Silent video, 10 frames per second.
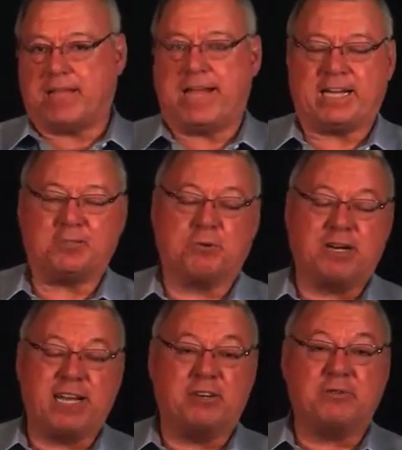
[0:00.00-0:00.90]

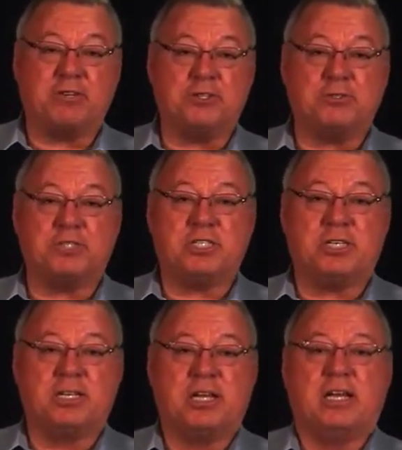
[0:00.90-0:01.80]
expert interviews,
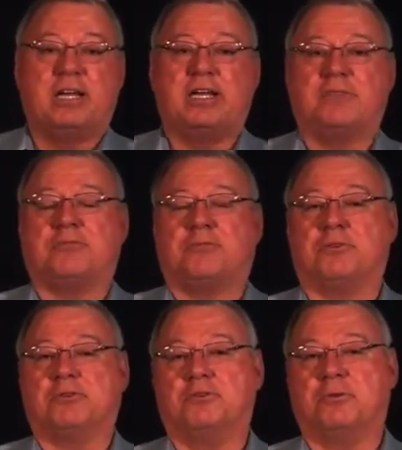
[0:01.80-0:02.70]

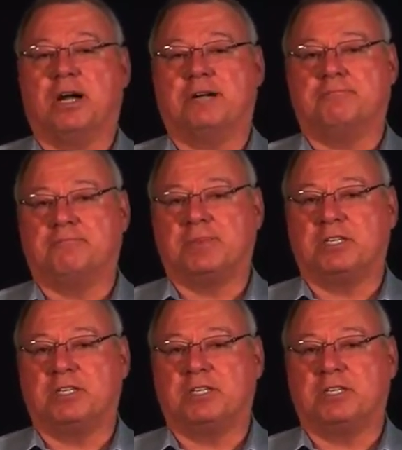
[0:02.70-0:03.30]
through